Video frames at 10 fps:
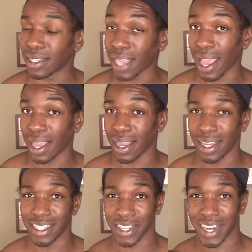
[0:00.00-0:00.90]
yeah,
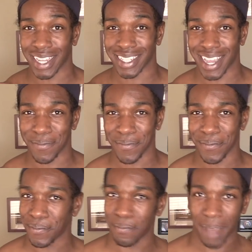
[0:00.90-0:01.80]
until next
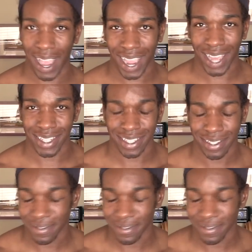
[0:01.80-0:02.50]
time, bye guys.